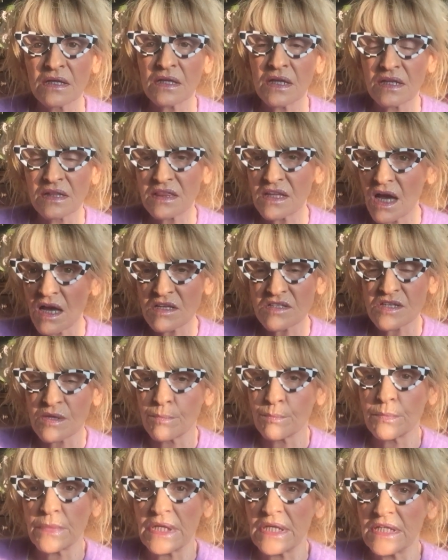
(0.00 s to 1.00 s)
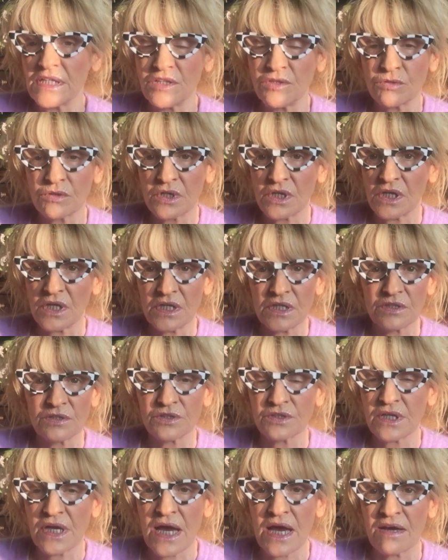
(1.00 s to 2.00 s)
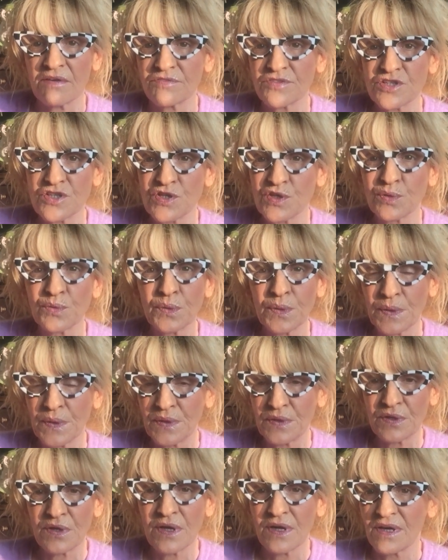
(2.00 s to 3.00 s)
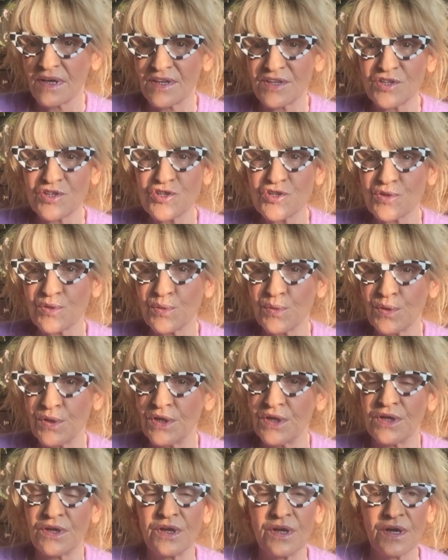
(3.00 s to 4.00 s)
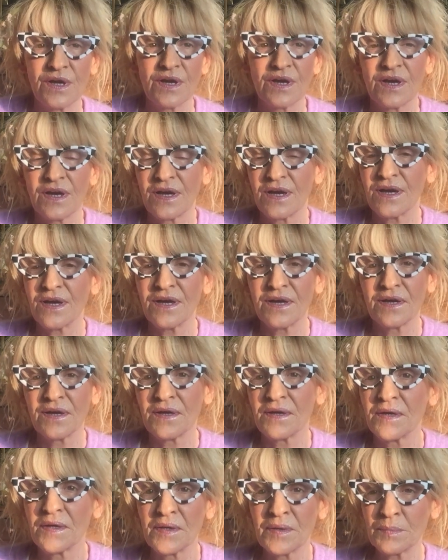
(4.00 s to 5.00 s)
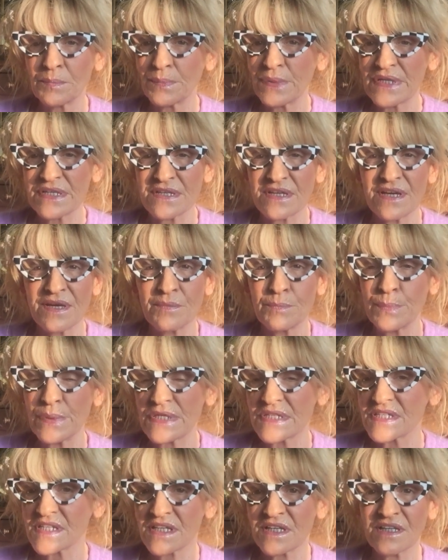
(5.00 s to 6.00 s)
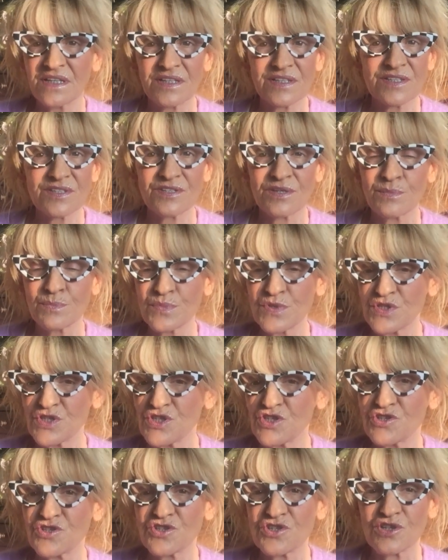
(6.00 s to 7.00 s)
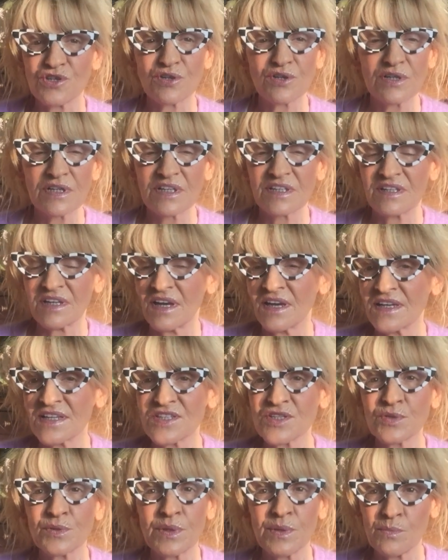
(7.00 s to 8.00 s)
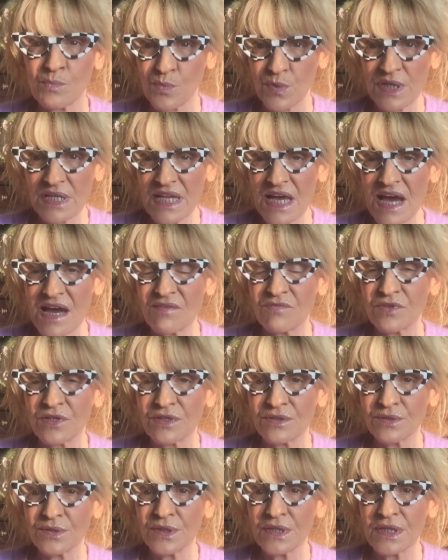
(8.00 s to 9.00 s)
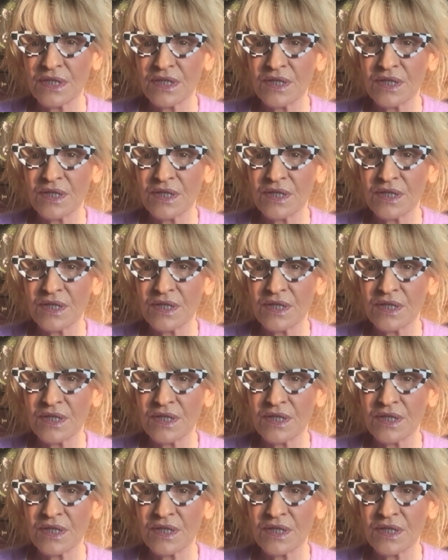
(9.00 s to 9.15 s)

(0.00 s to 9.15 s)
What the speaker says: It doesn't mean you cannot have sugar, enjoy a biscuit, some chocolate, ice cream, whatever.